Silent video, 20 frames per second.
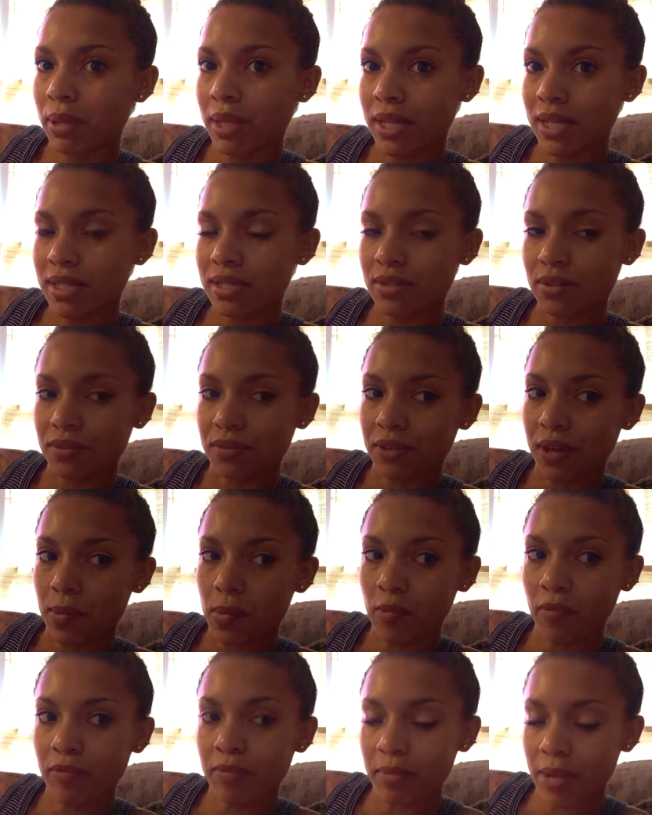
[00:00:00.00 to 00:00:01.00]
place or frame
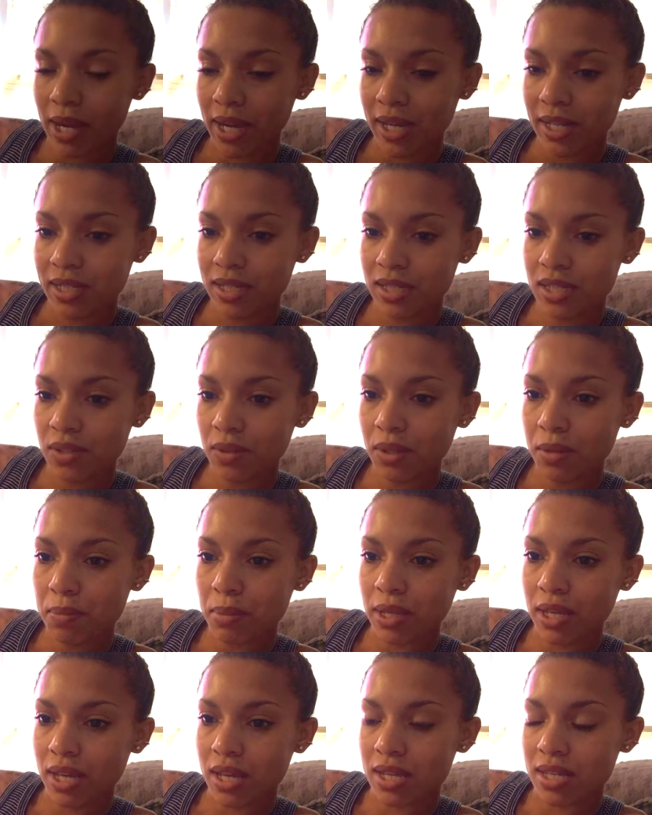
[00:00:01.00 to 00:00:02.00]
of mind to do it
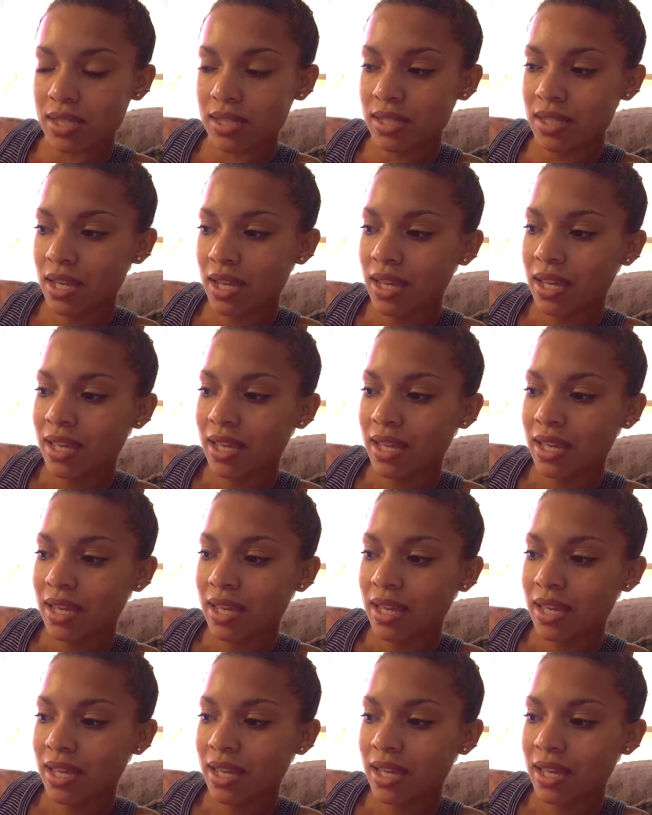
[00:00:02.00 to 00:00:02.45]
because